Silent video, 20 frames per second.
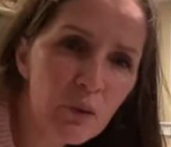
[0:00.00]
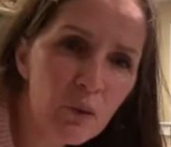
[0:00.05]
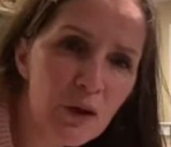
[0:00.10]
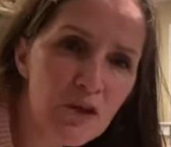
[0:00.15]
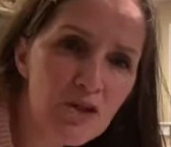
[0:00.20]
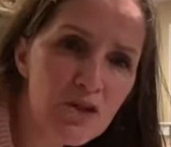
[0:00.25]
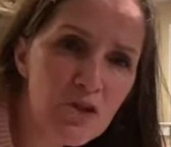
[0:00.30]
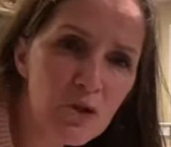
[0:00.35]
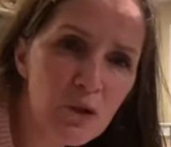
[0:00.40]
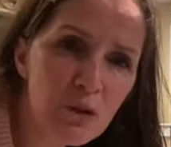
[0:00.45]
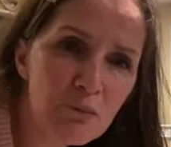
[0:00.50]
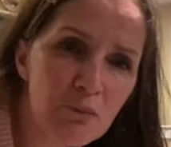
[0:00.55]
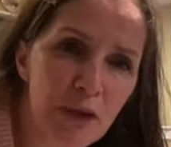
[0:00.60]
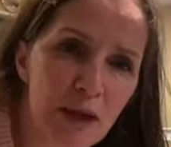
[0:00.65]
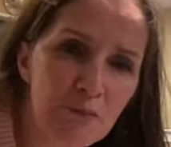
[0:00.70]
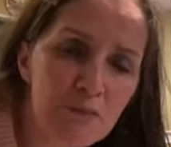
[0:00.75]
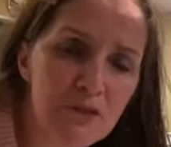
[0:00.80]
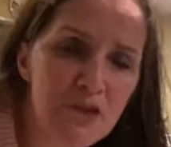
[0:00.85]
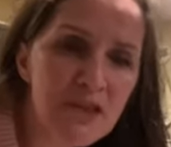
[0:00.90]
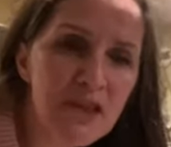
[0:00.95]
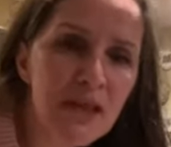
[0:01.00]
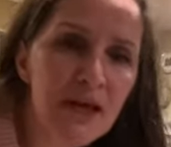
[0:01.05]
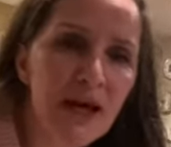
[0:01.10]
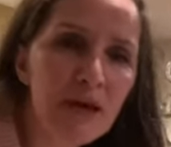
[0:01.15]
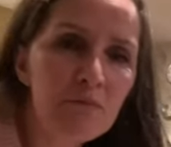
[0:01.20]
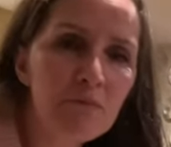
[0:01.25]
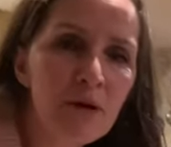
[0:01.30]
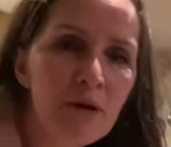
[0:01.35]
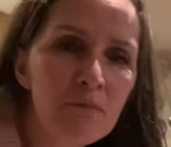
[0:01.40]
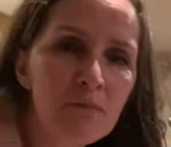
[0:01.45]
What's your mum's
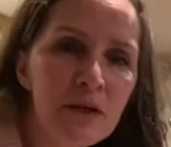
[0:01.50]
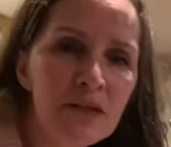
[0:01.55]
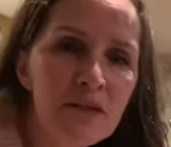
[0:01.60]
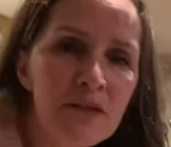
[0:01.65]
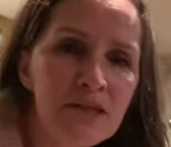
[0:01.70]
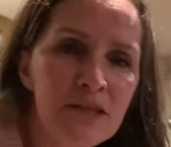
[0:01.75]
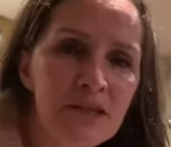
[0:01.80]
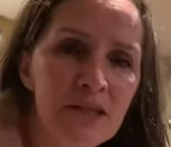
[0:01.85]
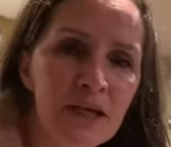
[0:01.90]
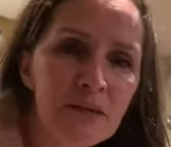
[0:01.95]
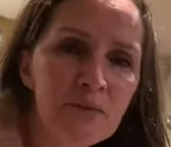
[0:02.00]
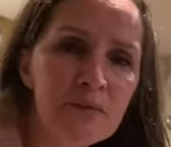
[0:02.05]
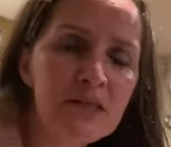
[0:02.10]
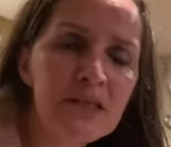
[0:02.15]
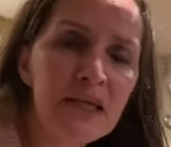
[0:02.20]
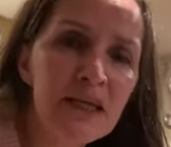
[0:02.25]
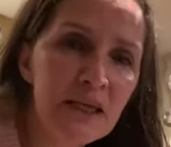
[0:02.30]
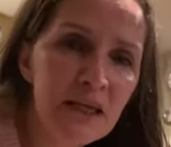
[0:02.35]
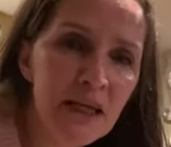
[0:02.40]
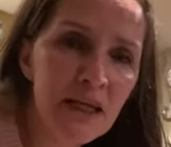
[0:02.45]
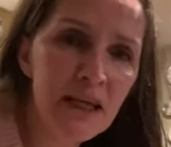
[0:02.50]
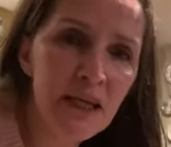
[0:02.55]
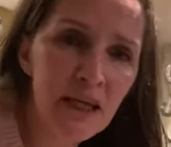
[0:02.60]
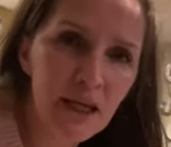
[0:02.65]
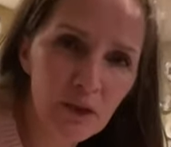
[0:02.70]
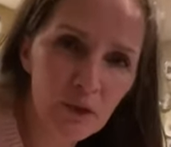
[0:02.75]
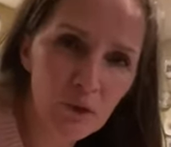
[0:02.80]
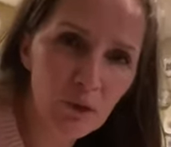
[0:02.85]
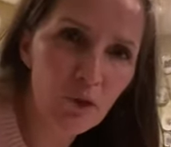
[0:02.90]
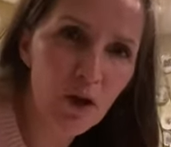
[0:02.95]
name? My mother's name is Hene
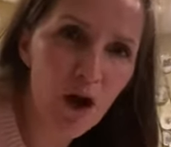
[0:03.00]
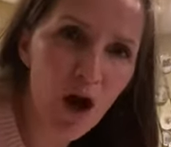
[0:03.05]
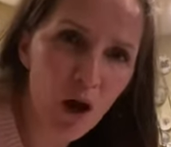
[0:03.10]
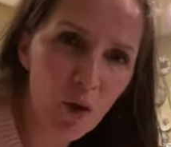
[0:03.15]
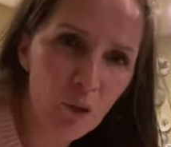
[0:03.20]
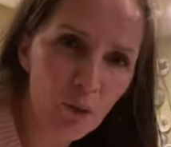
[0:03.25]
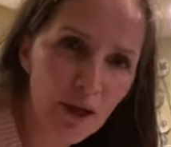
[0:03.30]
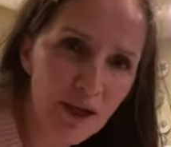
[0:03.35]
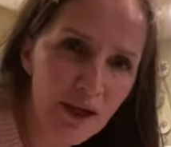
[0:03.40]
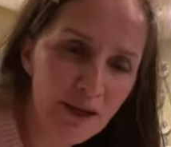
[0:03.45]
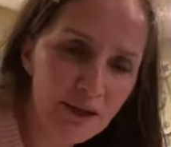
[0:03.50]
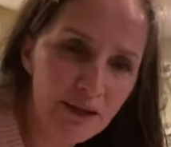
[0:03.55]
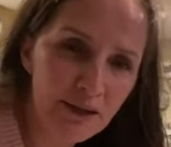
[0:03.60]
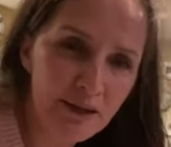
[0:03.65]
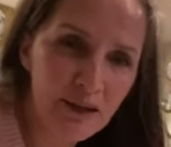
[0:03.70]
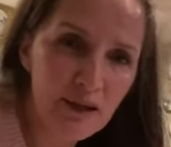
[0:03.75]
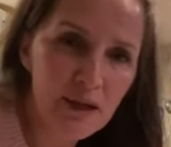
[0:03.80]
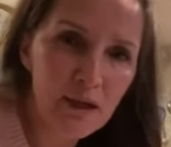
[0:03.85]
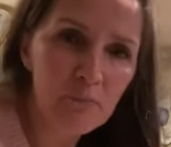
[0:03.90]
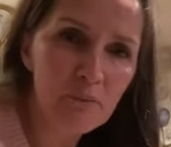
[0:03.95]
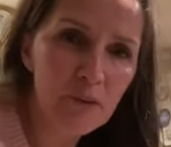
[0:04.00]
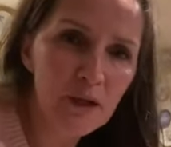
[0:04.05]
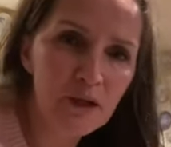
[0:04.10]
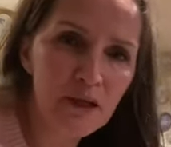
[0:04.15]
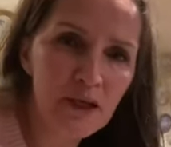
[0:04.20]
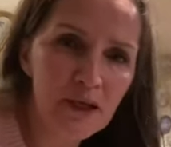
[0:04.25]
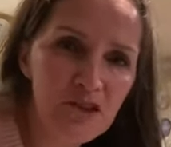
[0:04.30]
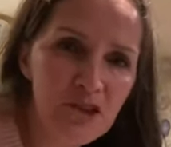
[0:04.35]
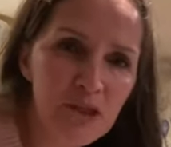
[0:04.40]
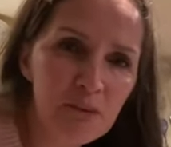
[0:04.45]
Kino Hoa,
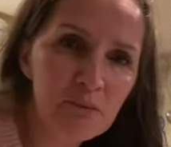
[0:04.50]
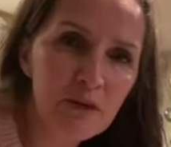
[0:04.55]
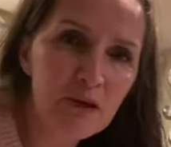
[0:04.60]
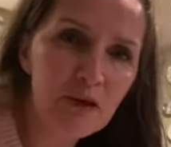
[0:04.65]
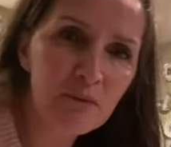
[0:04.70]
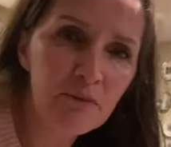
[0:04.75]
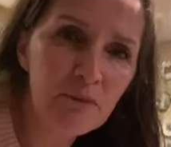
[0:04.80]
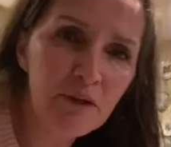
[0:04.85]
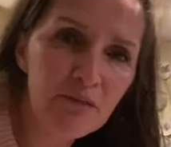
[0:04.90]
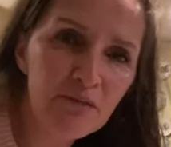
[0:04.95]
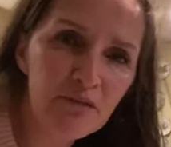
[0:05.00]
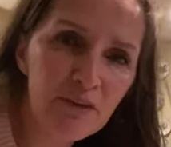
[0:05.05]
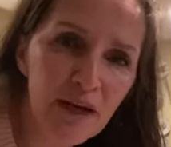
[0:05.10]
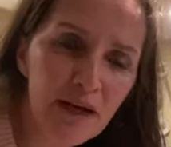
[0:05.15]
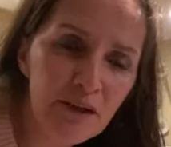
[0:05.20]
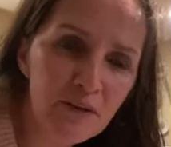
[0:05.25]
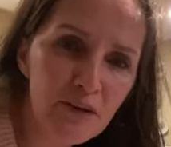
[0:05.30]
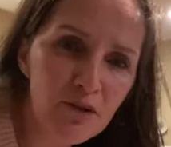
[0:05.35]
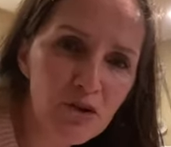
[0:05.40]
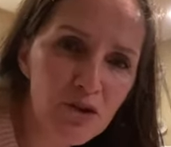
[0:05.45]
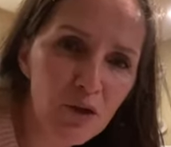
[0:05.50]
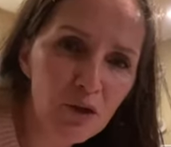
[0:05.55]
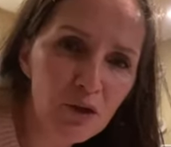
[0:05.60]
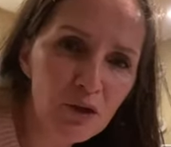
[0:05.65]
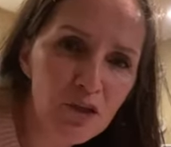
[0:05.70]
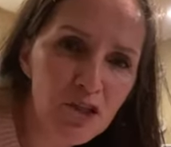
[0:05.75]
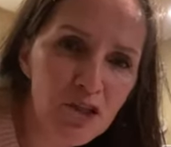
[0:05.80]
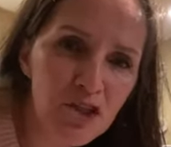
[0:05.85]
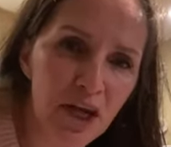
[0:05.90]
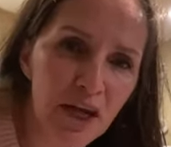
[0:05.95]
but she married my father,
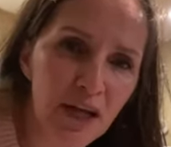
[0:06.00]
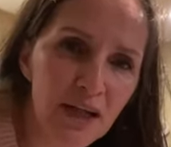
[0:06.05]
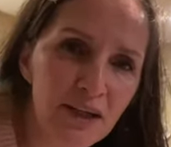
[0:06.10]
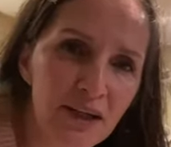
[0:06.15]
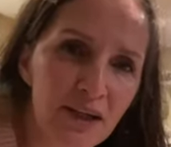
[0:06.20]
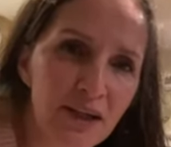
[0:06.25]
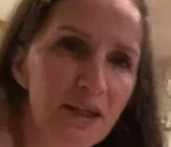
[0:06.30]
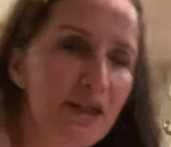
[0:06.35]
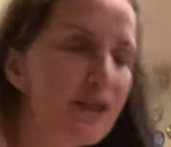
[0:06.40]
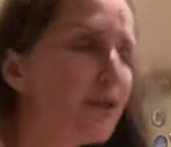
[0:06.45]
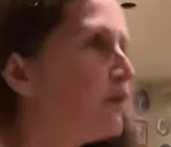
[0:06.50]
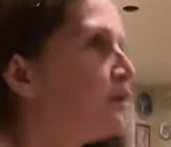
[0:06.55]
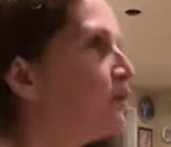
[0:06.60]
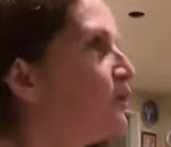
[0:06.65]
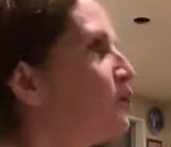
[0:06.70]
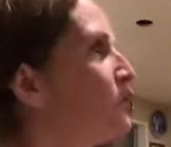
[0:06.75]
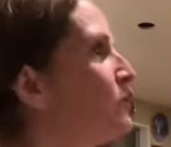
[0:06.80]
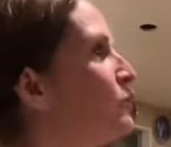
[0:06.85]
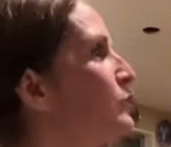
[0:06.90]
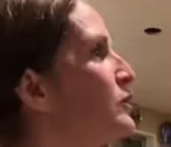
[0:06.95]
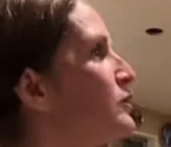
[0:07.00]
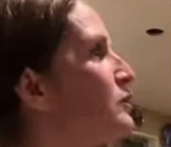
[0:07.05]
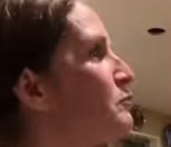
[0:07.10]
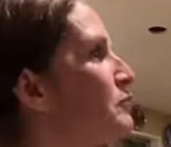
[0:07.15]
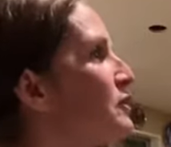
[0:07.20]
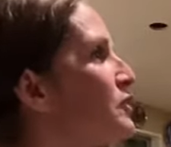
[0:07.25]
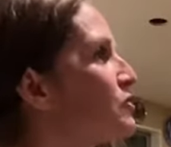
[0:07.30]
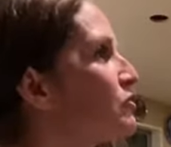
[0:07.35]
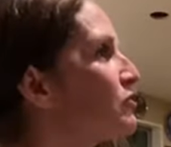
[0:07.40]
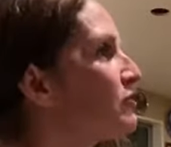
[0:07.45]
John Shandley. Here's a
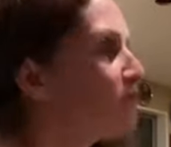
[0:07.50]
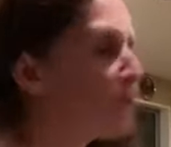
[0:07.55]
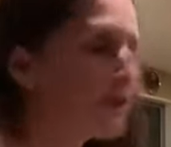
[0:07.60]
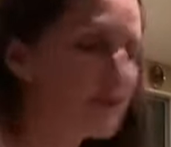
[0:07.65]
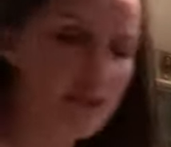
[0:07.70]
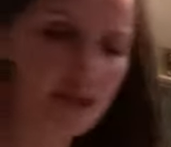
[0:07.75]
picture of my